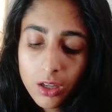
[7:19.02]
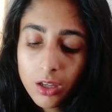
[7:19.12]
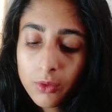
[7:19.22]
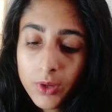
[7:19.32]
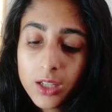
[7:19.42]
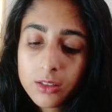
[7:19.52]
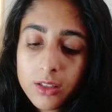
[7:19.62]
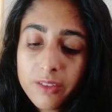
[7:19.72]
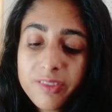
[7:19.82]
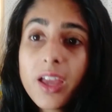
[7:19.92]

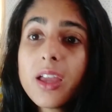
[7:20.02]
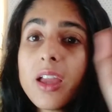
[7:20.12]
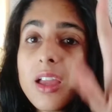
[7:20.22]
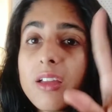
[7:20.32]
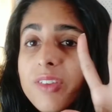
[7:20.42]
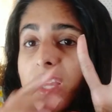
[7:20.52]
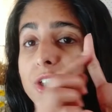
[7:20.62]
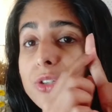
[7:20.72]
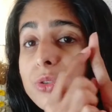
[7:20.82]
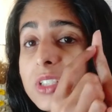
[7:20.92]
well, if I
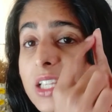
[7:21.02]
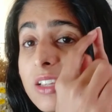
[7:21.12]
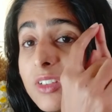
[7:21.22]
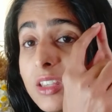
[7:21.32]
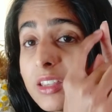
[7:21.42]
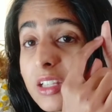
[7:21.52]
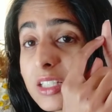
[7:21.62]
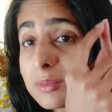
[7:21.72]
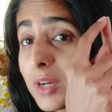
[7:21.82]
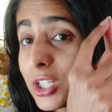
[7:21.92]
use even
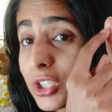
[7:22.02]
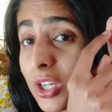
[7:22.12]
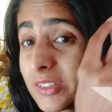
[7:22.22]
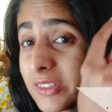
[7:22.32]
this much of